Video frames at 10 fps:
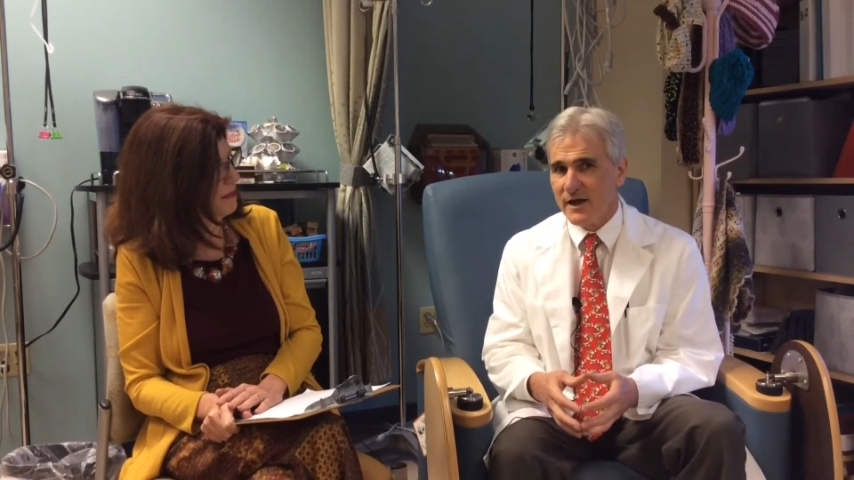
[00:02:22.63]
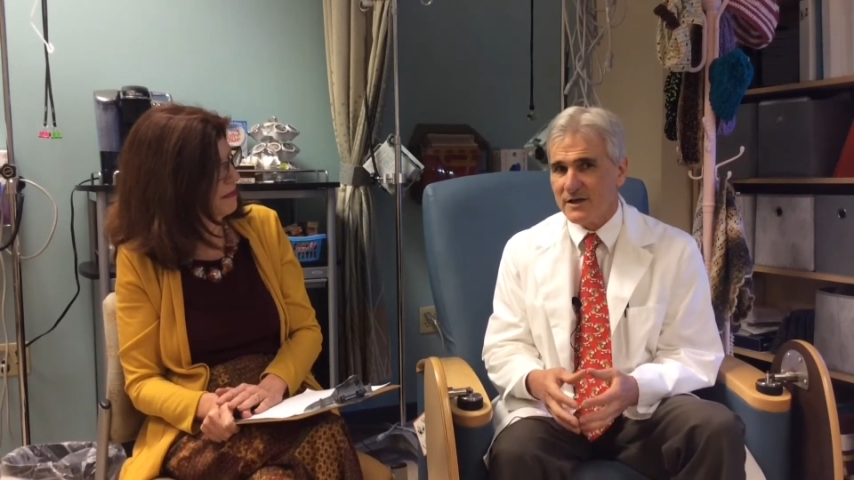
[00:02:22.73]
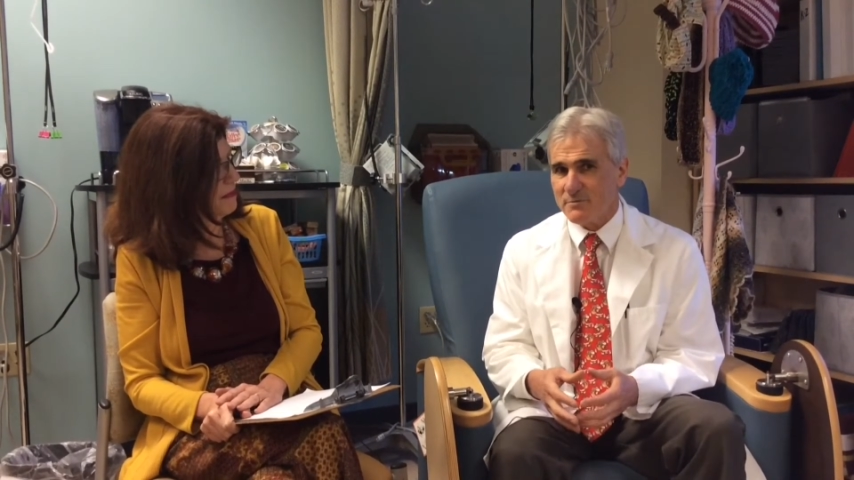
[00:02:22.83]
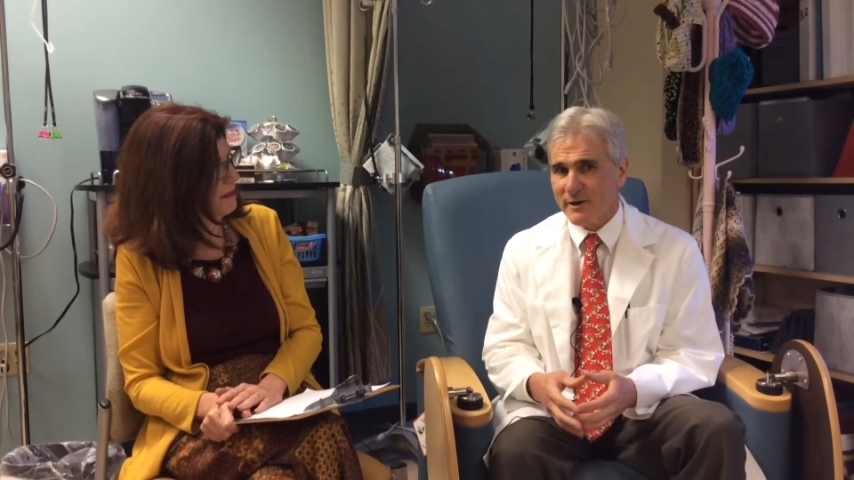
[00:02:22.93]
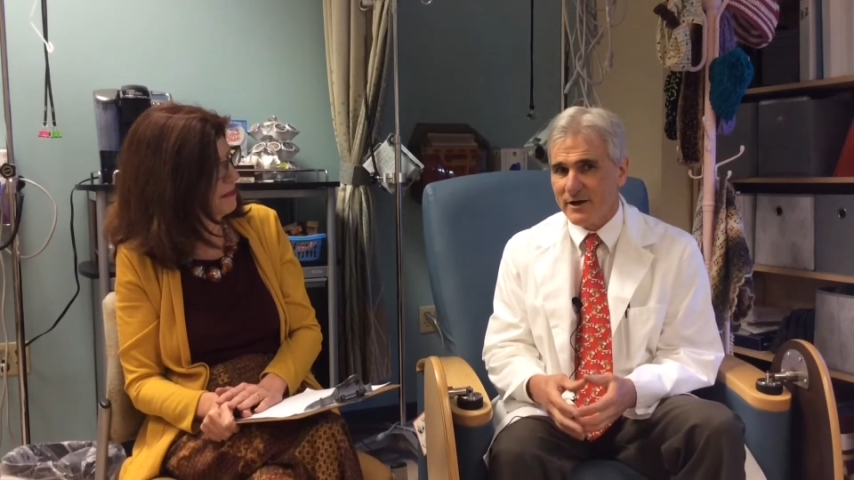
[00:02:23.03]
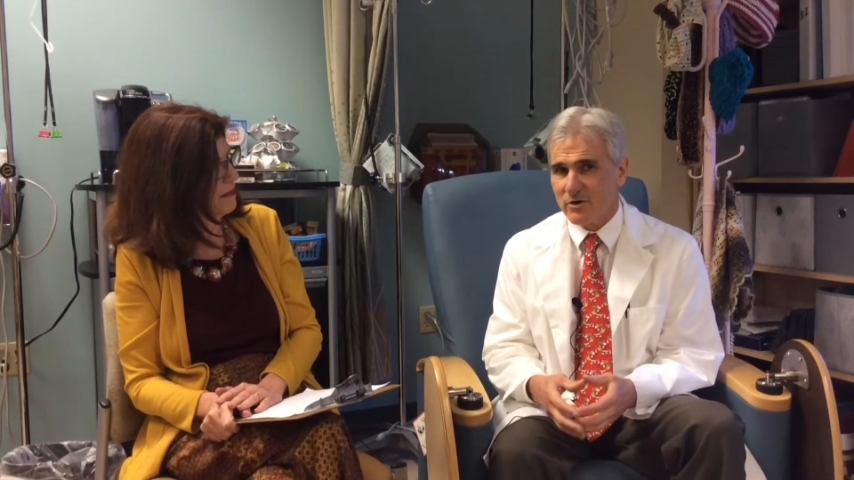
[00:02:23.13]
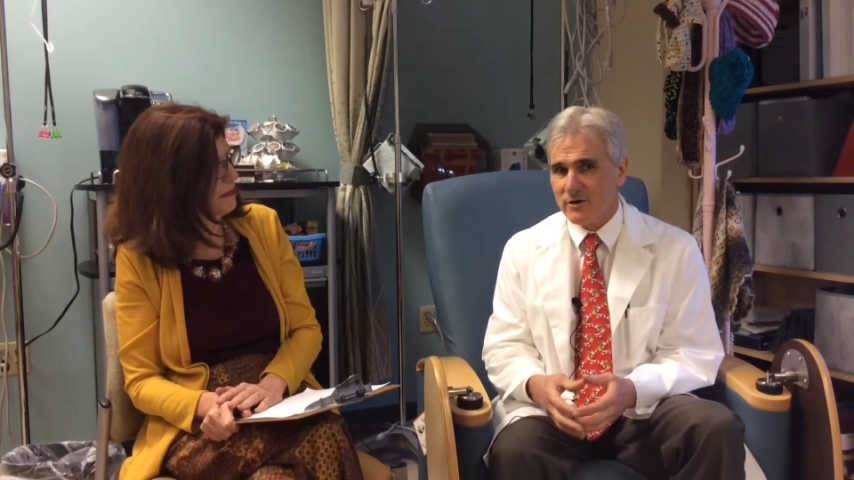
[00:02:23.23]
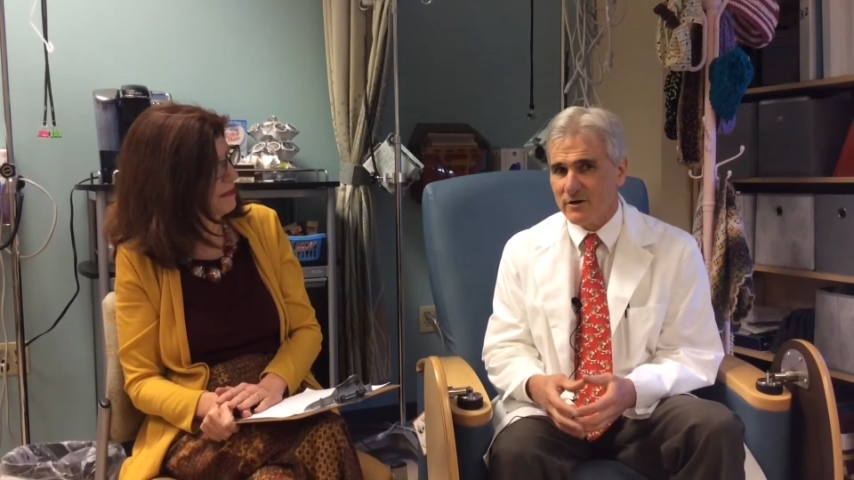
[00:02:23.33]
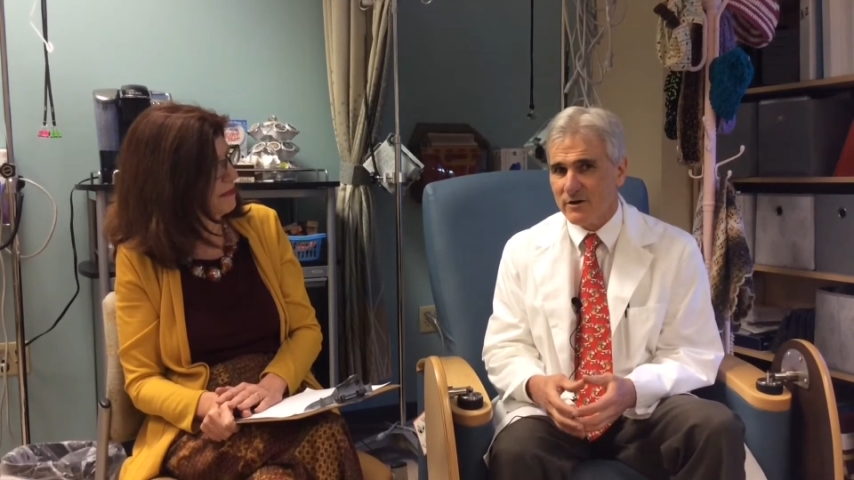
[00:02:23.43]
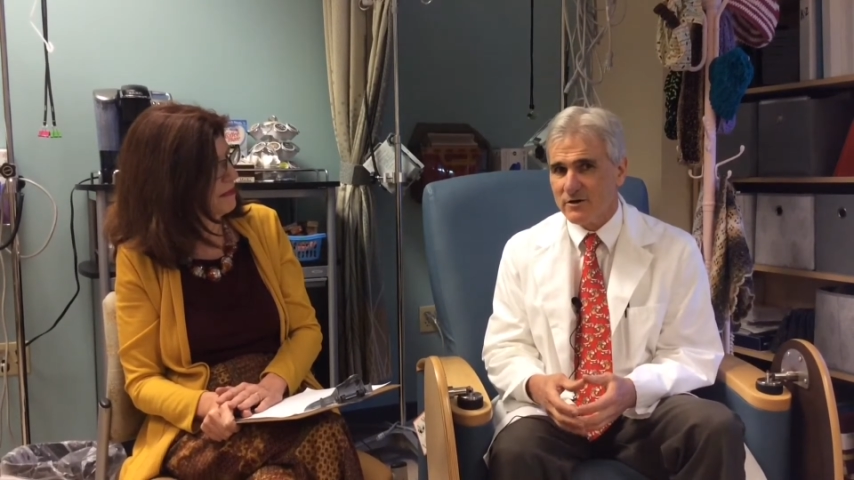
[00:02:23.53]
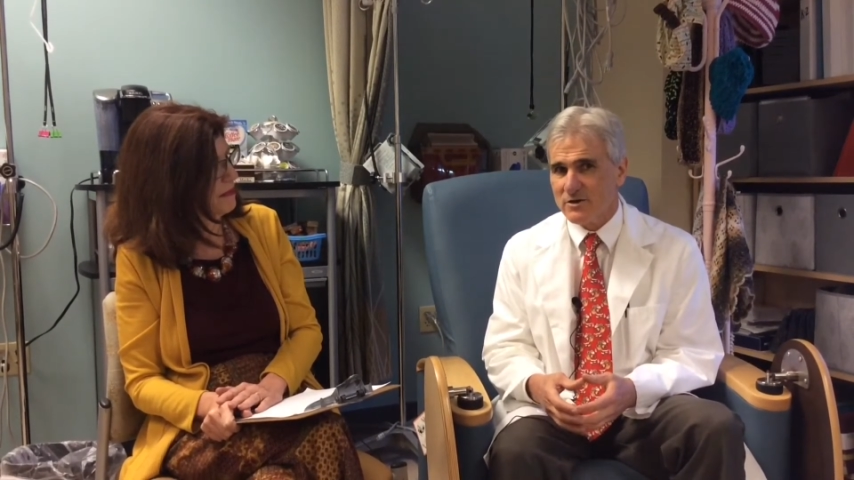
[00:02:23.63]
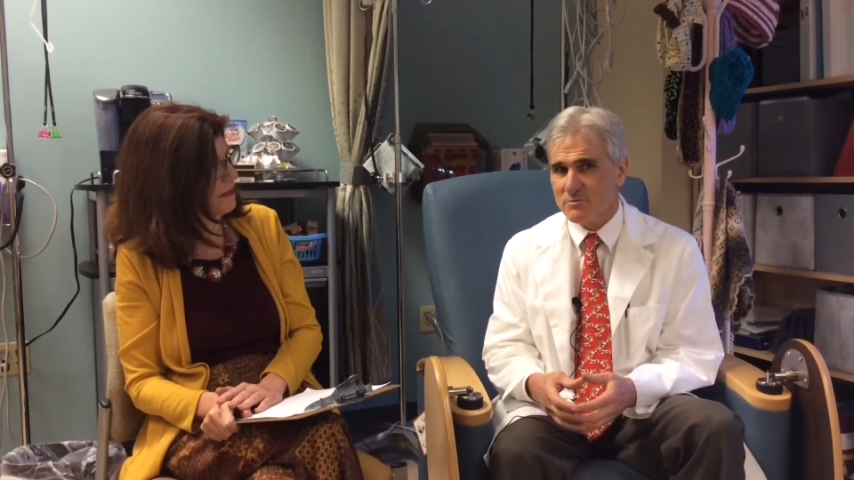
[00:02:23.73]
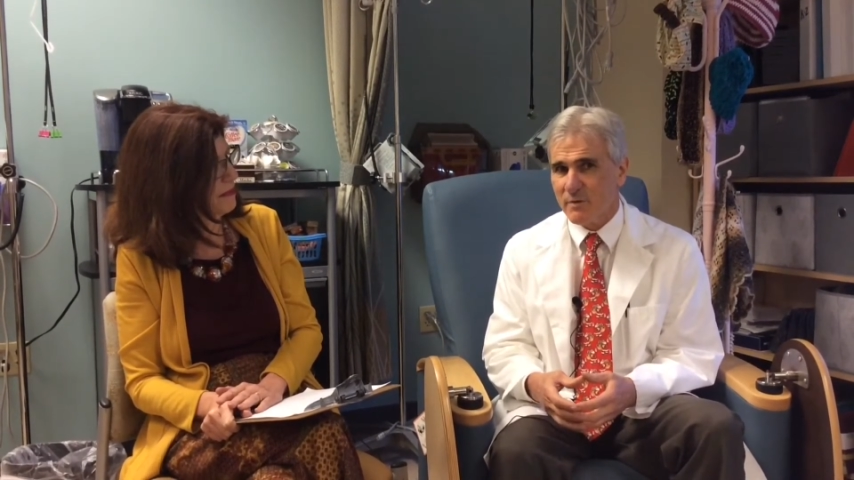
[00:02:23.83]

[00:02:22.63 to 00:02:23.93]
As a medical oncologist,